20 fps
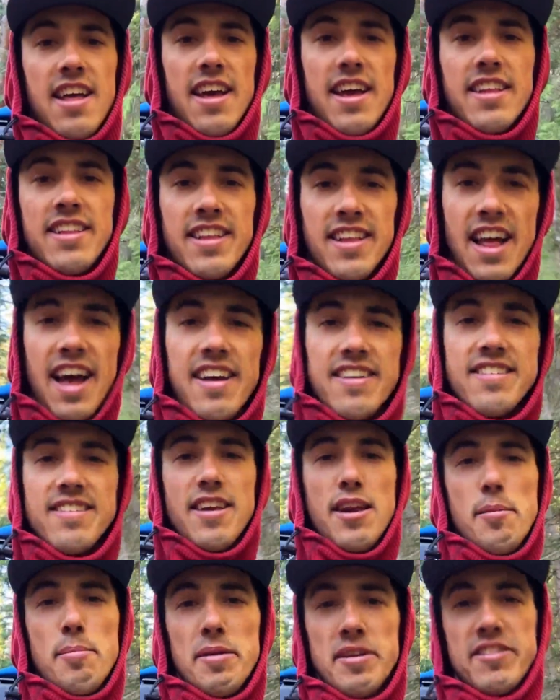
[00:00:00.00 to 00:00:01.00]
And the last
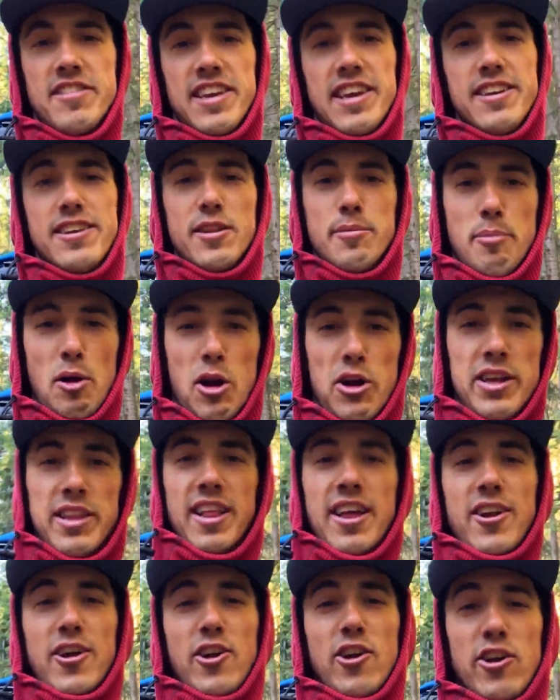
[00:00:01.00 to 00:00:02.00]
tip is to get to the parking
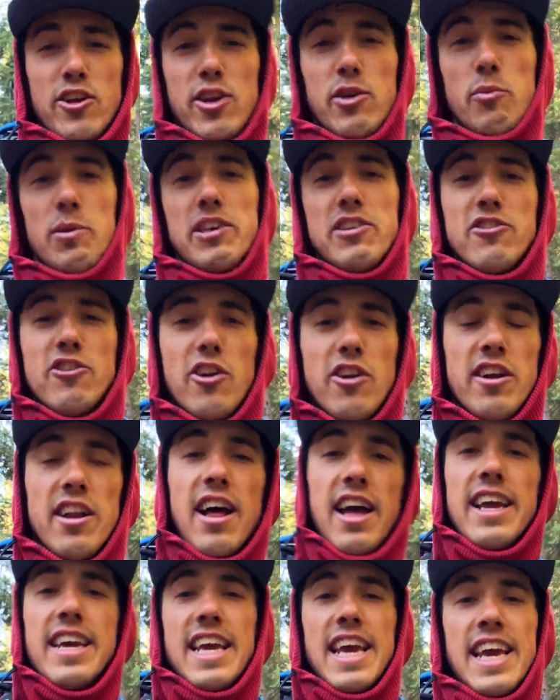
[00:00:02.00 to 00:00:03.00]
lot early. We started
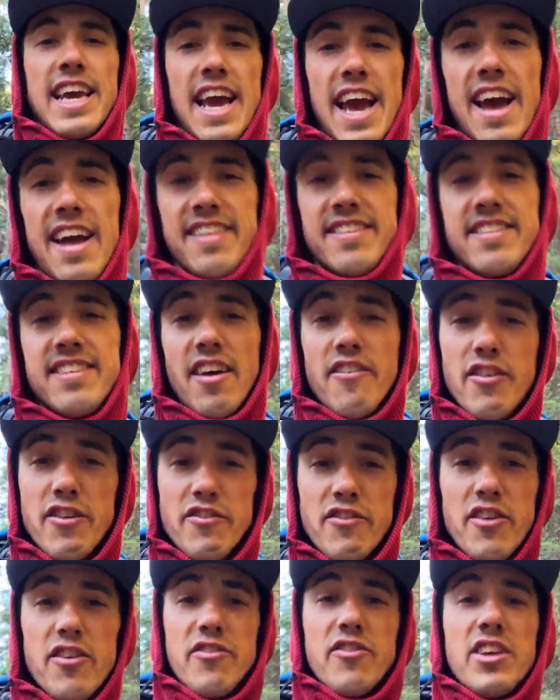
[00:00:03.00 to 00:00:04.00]
hiking at
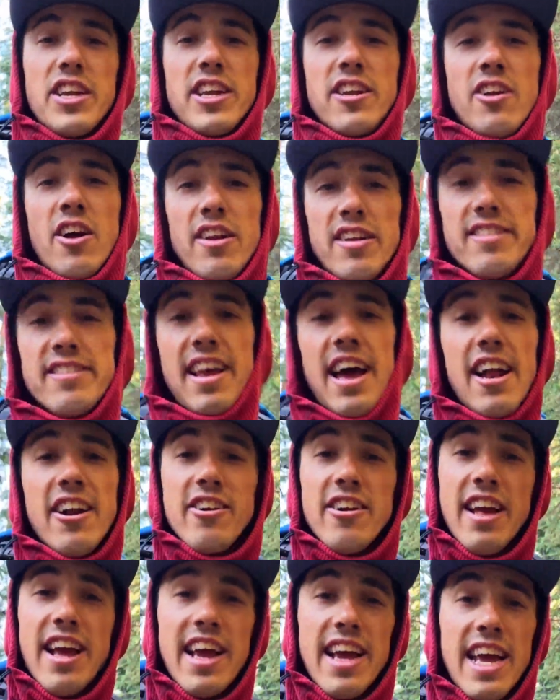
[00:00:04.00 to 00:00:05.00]
7:15 on a
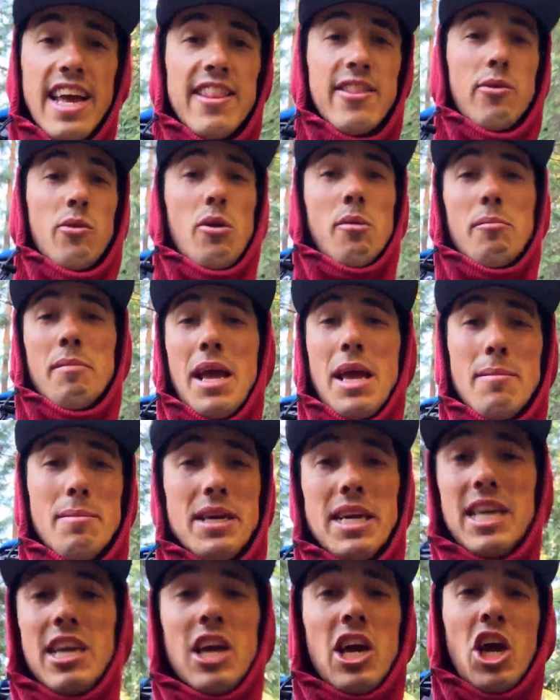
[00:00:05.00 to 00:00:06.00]
Saturday, and there were
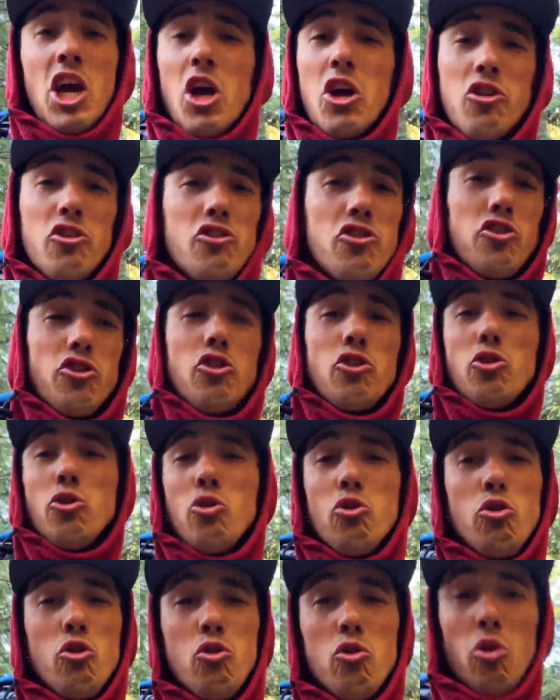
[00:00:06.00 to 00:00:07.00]
maybe
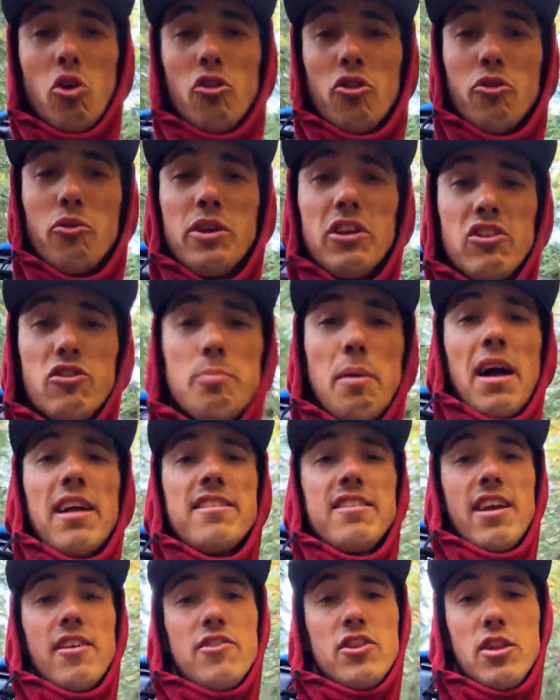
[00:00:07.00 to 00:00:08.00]
2 or 3 spots
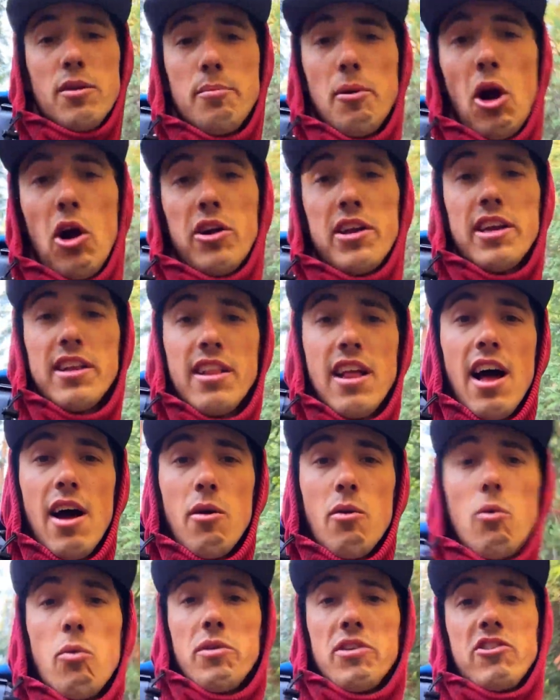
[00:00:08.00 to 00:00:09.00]
left in the parking lot
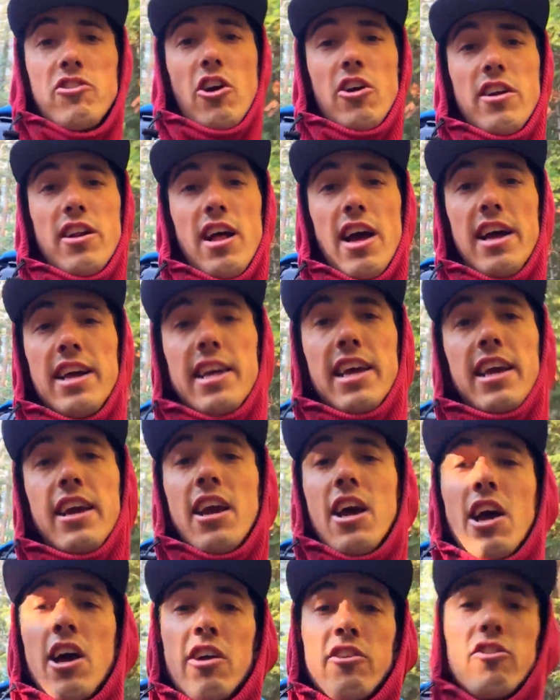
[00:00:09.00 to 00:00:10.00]
when we started hiking.
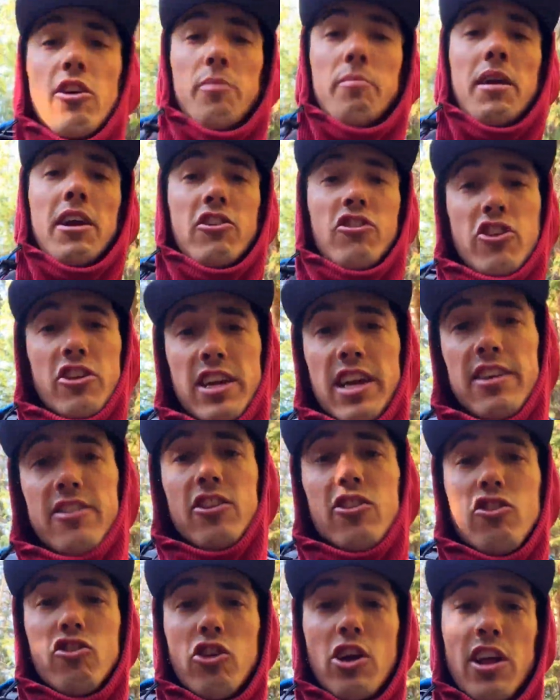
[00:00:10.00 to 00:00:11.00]
So make sure to get to
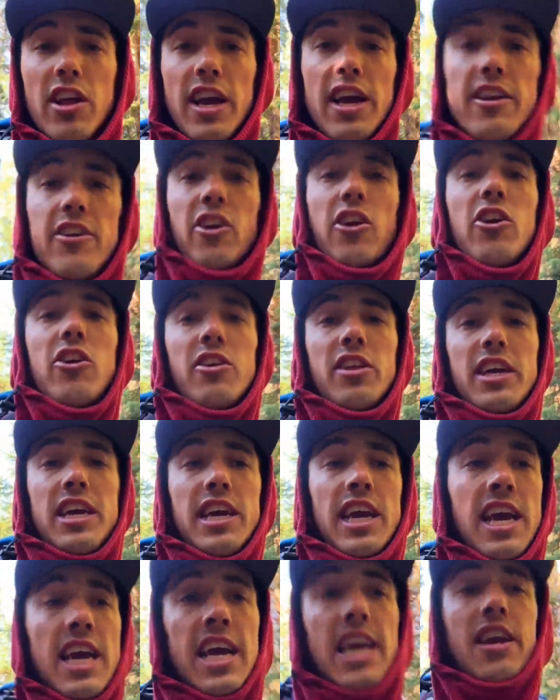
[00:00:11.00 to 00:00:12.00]
the trailhead early,
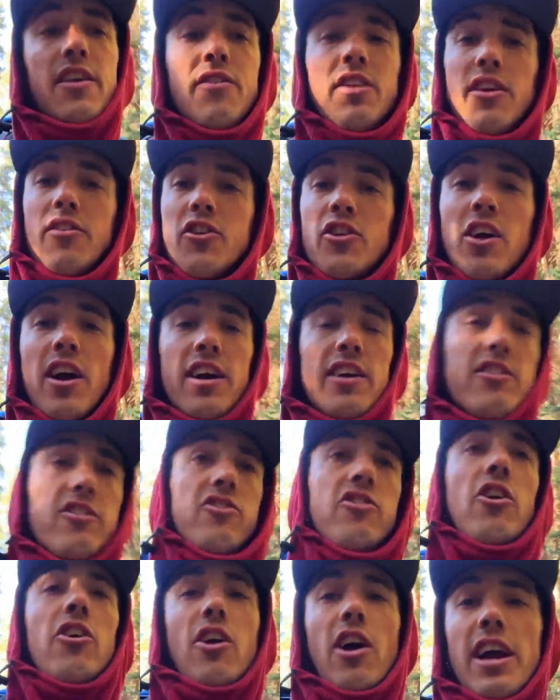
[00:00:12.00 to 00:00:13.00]
even if you're not going to
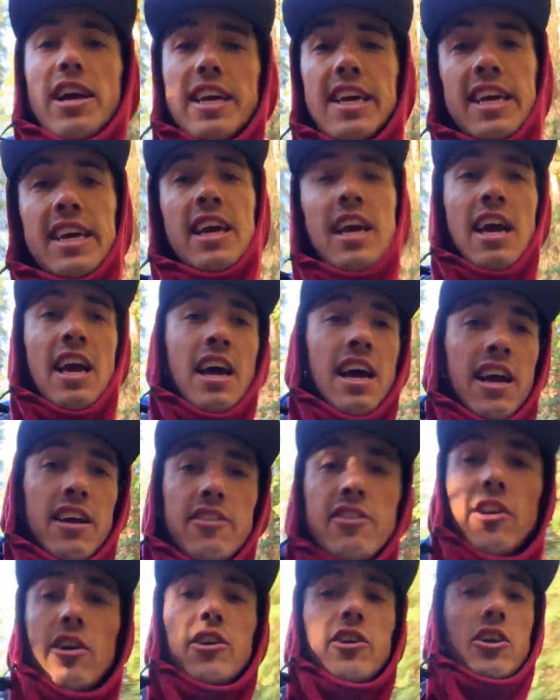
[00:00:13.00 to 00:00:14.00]
start hiking
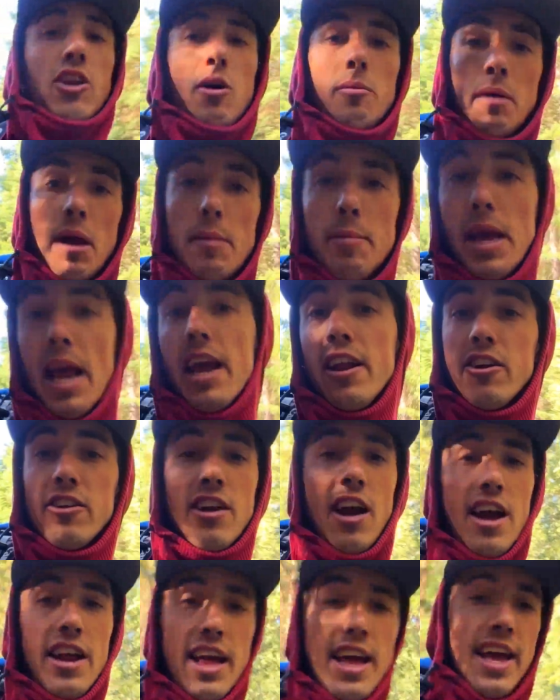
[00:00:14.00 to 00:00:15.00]
till, maybe 8 or
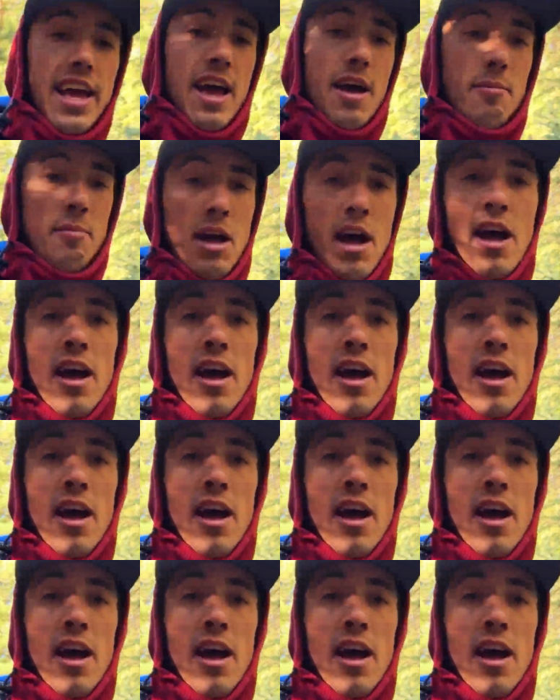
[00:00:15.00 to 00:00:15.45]
9 a.m.